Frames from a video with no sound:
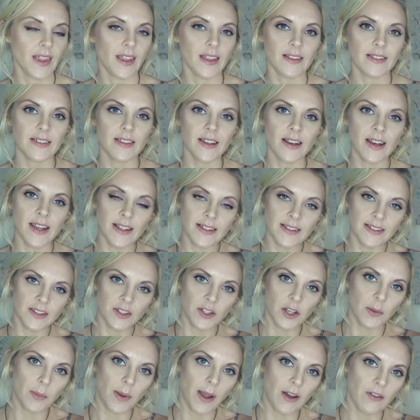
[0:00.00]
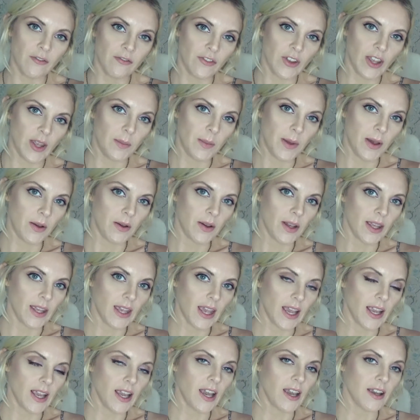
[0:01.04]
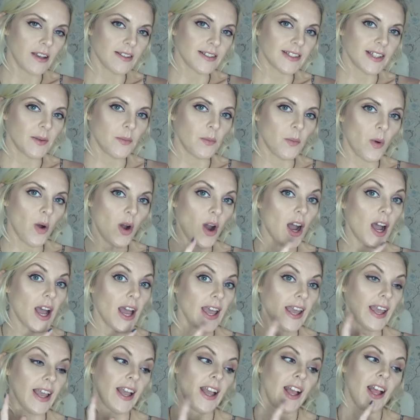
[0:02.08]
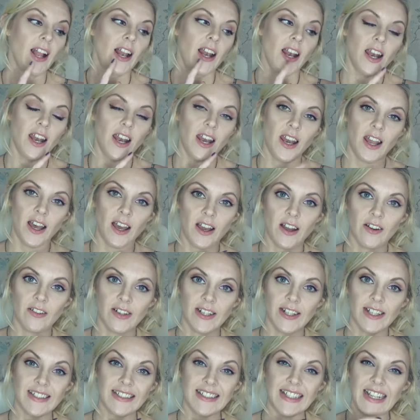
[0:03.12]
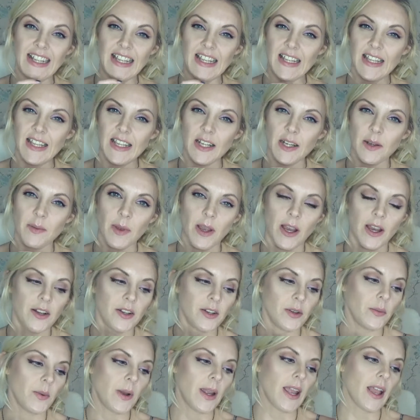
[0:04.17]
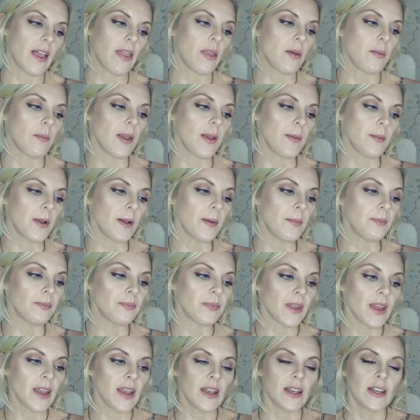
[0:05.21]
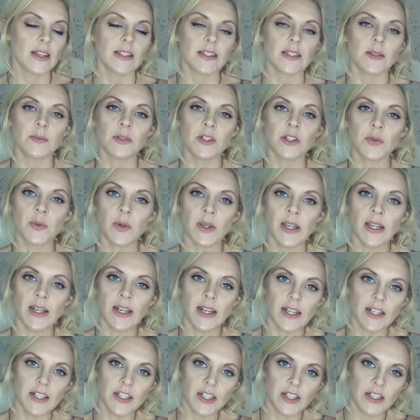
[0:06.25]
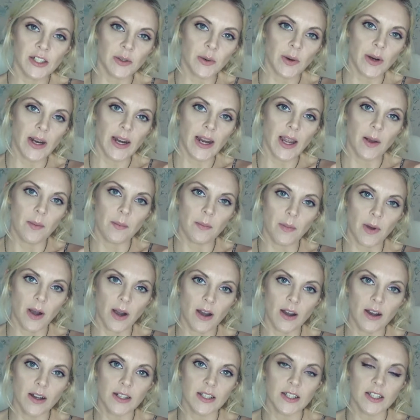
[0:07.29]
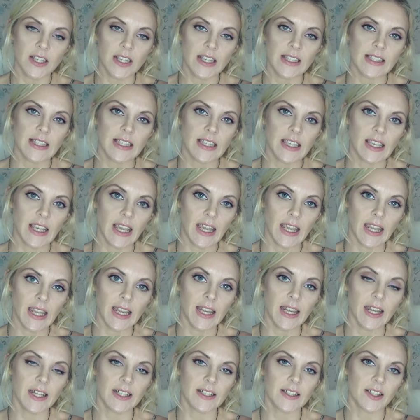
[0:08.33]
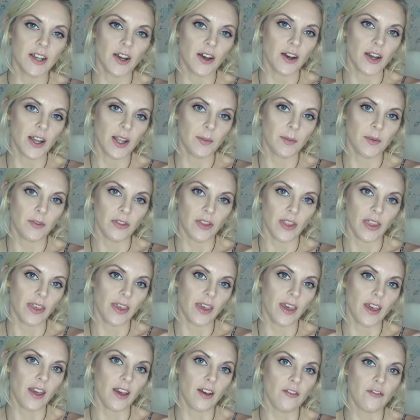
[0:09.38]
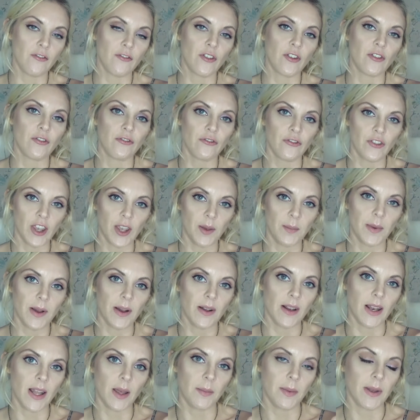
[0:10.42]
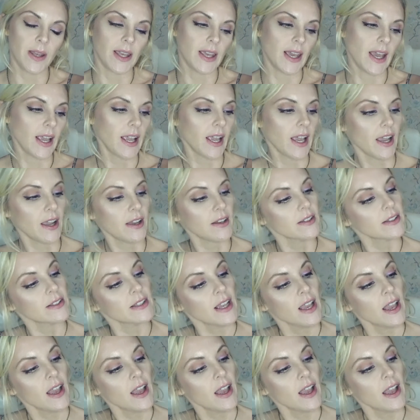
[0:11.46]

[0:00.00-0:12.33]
So let's talk about female geckos and why Lara is a little bit underweight at the moment. So between January and March is a key time of the year for female leopard geckos.